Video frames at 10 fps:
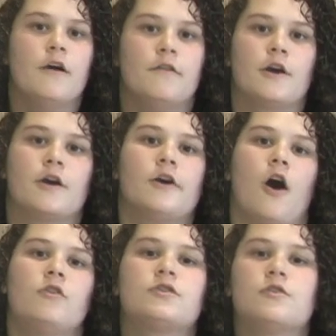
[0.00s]
There are
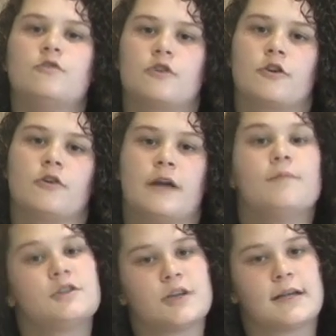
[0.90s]
also neural
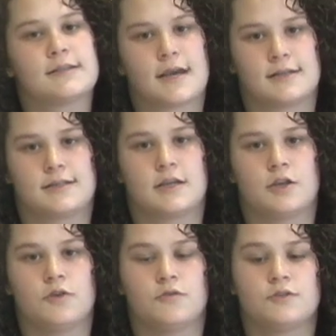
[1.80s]
imaging testing
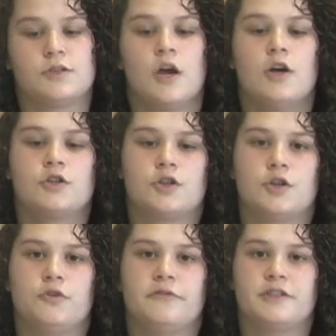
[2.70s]
used
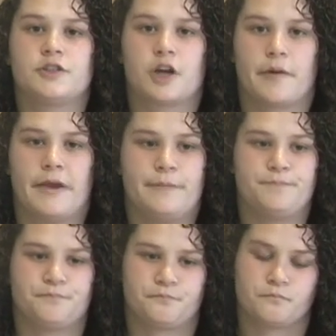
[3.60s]
to
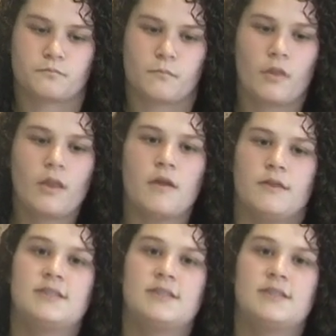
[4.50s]
determine the